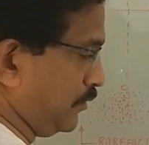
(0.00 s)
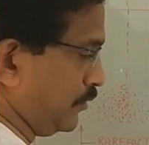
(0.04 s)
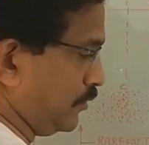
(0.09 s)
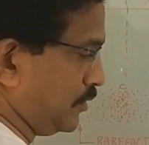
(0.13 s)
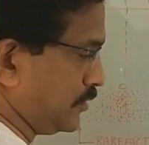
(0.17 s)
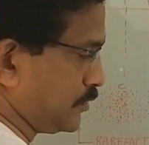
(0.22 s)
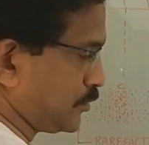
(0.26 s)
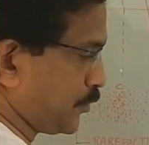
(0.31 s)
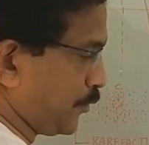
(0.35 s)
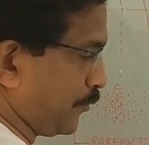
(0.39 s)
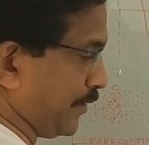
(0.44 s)

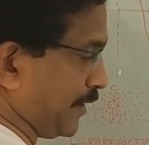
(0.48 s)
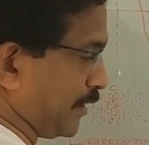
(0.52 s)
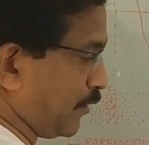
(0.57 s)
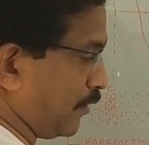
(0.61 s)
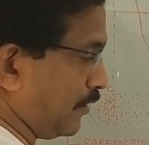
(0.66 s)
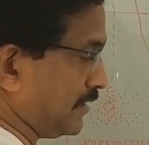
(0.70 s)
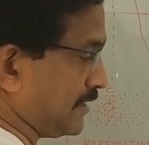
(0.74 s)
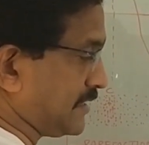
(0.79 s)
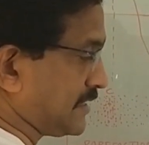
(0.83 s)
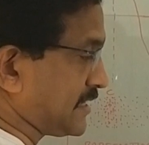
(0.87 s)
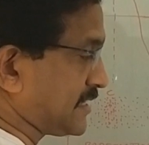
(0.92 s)
So we call
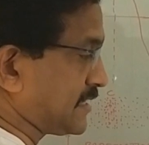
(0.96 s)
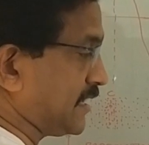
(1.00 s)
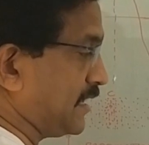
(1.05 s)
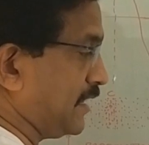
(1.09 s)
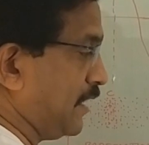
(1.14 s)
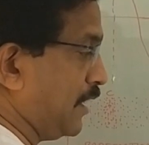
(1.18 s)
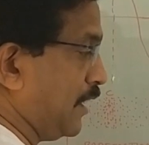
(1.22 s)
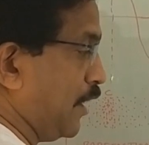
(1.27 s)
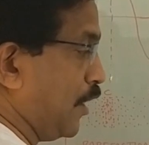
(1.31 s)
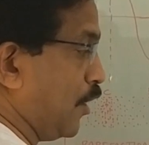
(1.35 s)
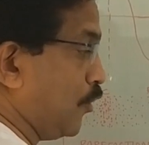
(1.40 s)
this as
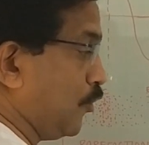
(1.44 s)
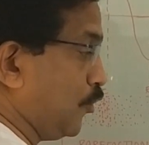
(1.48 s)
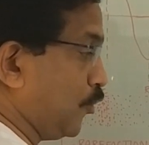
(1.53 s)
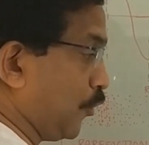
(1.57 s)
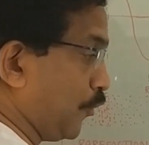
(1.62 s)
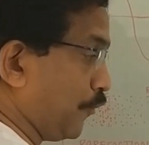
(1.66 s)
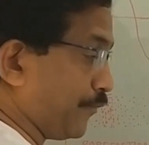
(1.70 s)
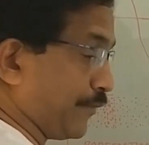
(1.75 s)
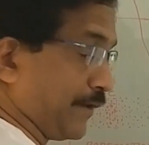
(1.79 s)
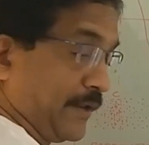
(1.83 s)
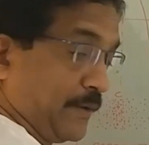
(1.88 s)
a
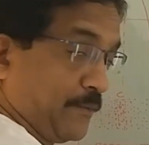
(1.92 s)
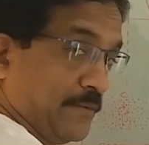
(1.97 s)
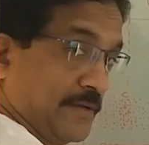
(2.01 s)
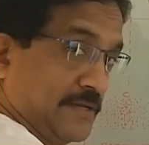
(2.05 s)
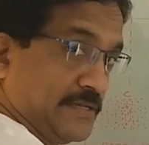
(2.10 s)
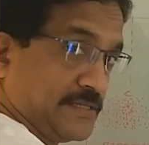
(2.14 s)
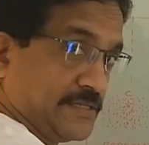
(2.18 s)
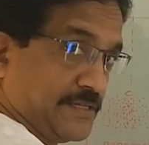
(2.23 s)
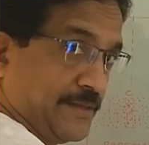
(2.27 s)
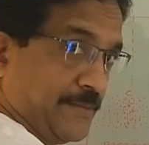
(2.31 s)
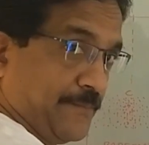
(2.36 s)
low
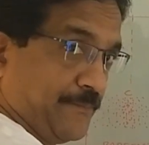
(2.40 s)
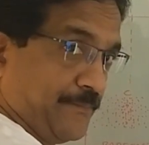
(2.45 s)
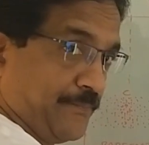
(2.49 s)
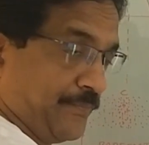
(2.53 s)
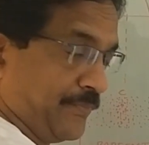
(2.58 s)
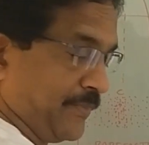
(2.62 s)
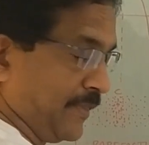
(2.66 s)
frequency.